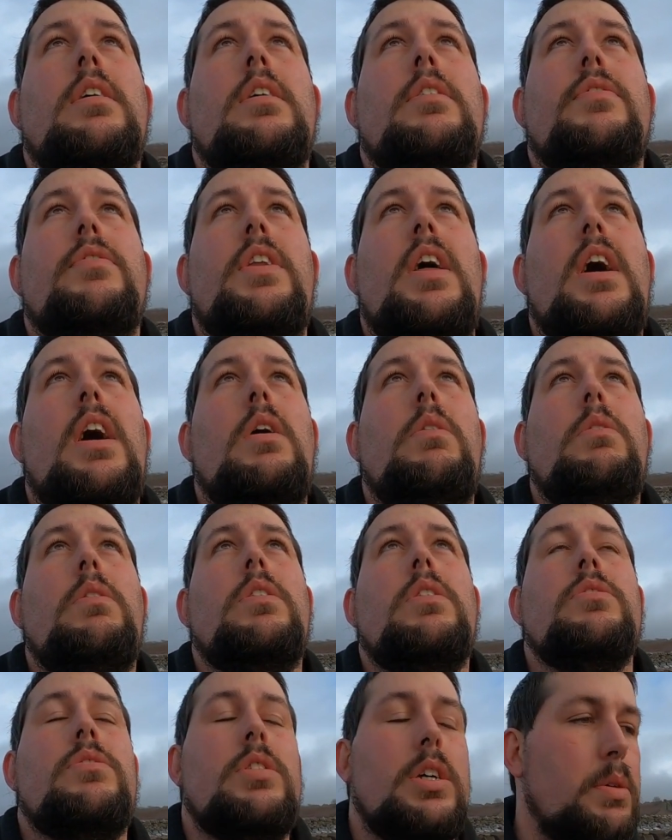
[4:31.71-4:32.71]
for now,
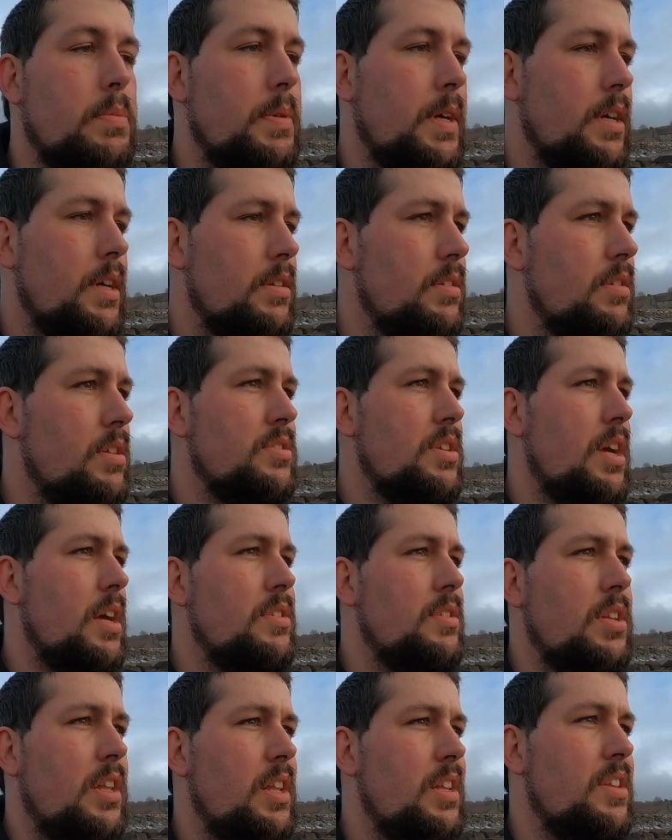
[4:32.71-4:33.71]
until I
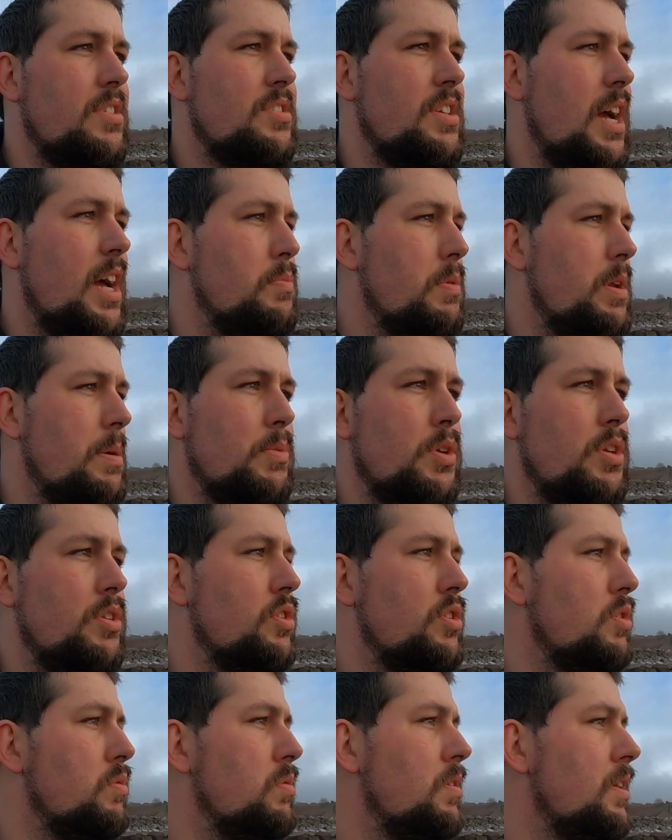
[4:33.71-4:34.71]
decide what I'm going
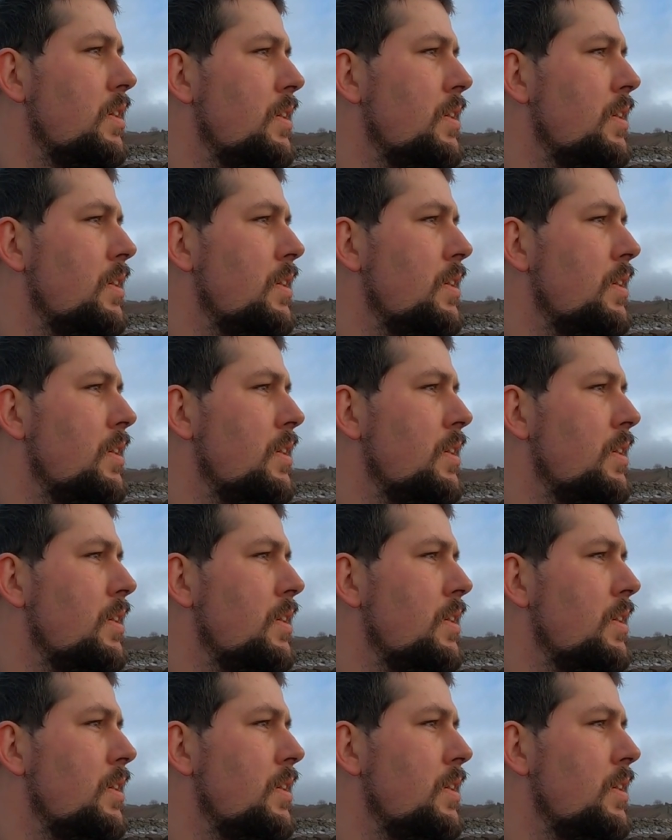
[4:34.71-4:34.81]
to do.